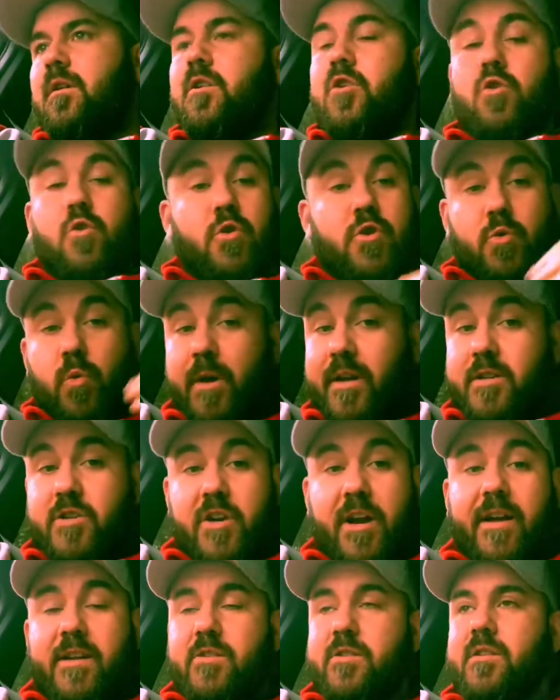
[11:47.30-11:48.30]
Your swing
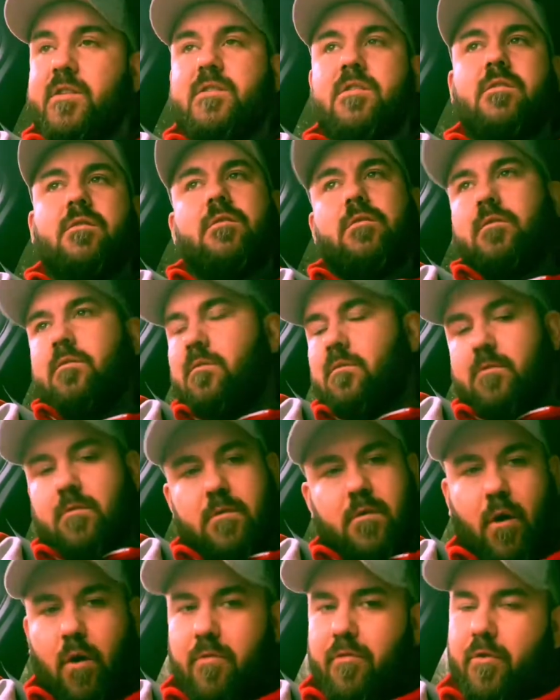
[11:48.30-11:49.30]
changes,
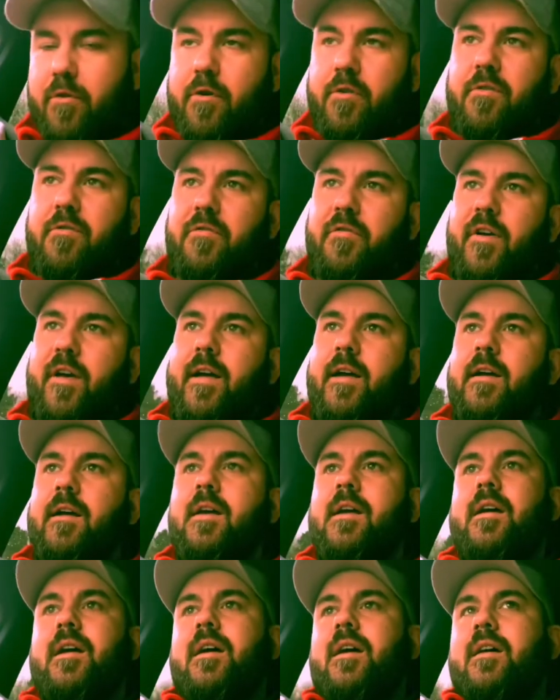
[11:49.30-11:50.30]
go for another fit.
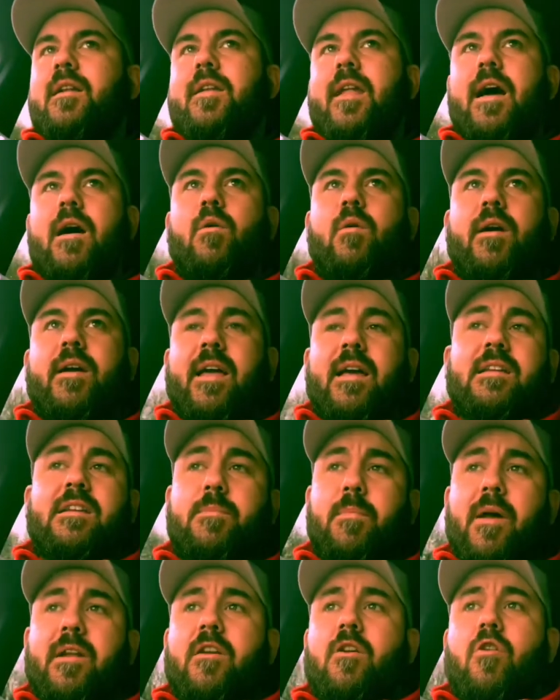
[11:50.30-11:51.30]
Now, again,
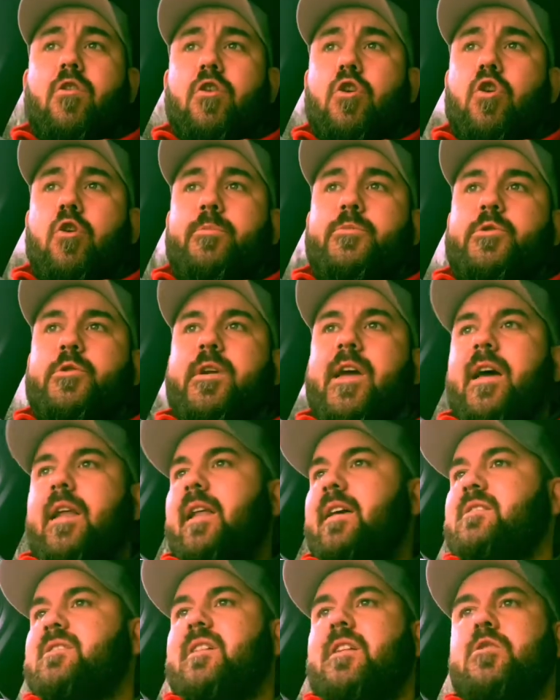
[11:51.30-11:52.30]
depending on the clubs you
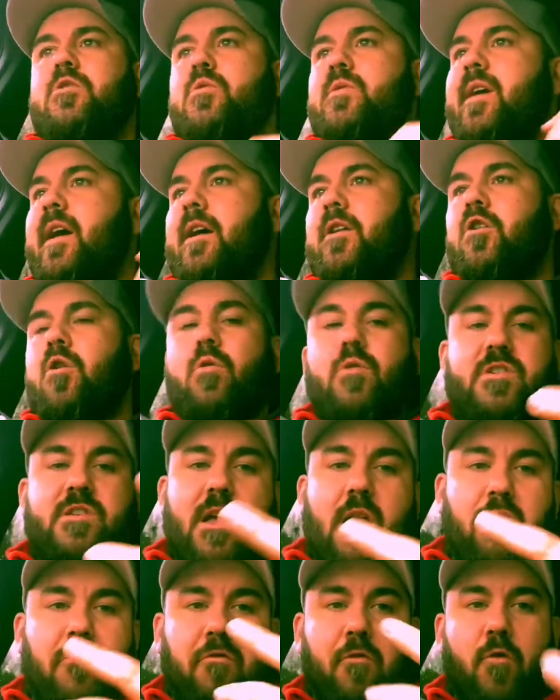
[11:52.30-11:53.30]
get, let's say you get a nice
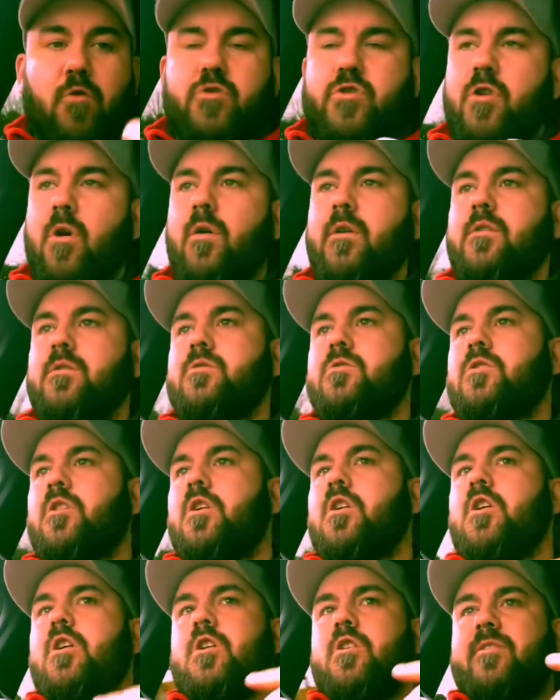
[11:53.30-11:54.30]
set of forged irons,
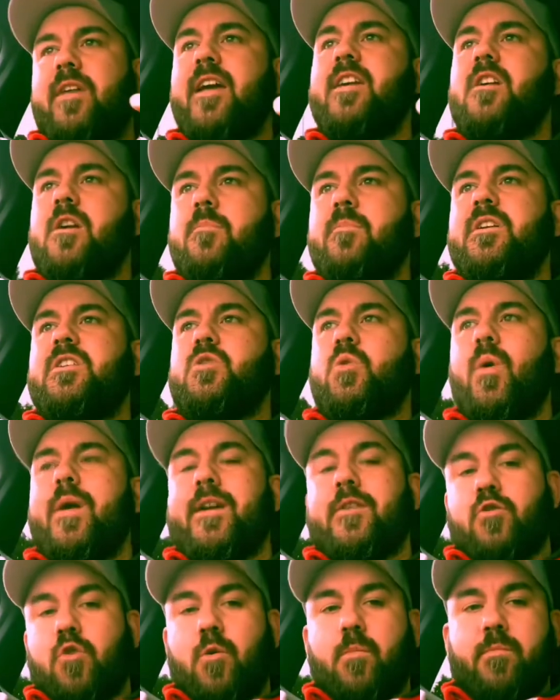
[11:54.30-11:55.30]
they can be
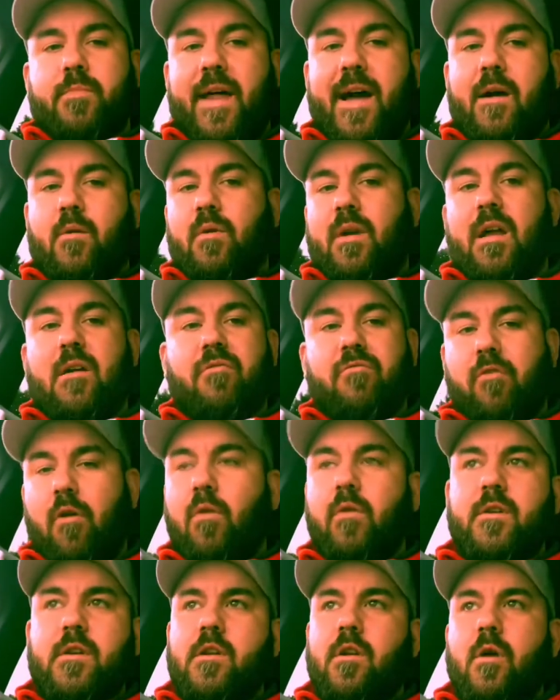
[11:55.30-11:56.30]
tweaked up, down, left,
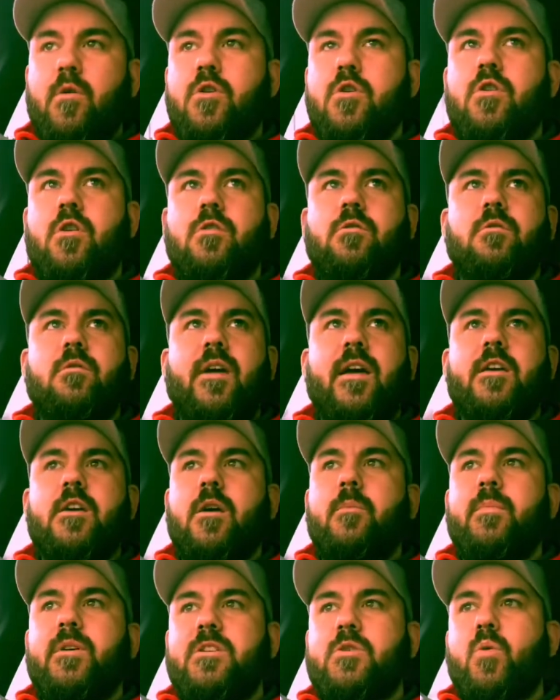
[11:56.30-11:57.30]
right, you know, you can, they
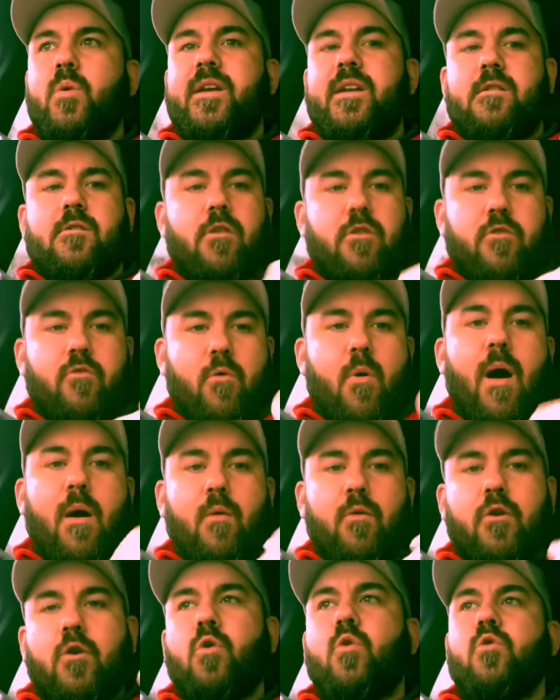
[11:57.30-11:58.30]
can be tweaked
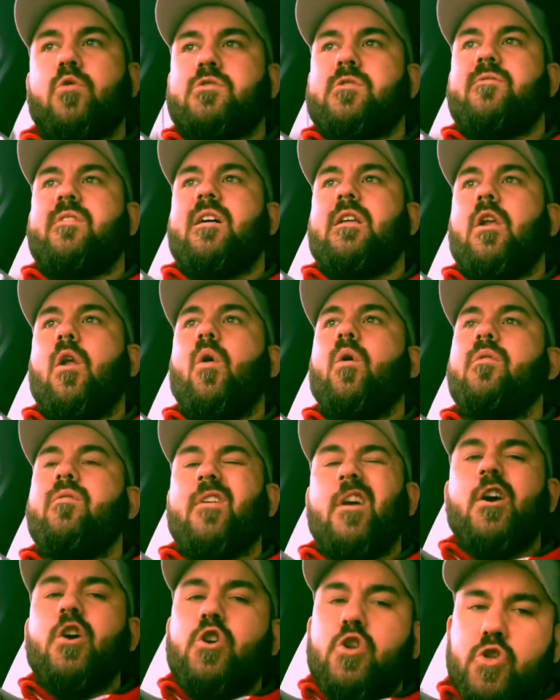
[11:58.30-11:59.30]
throughout the course of their life
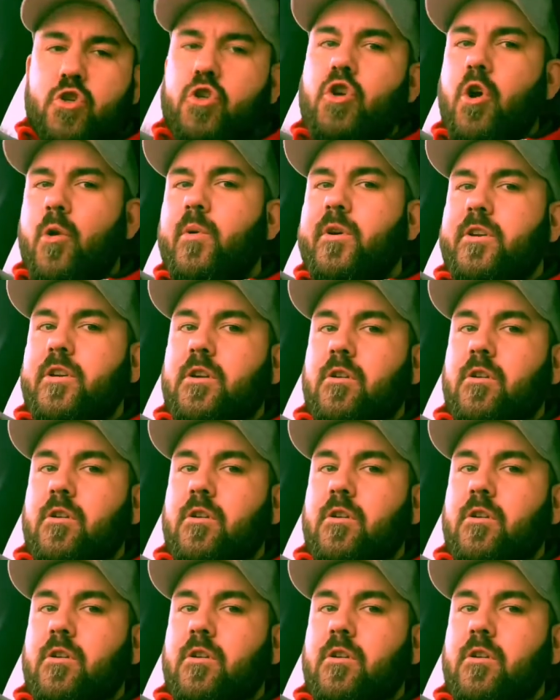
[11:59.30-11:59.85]
to a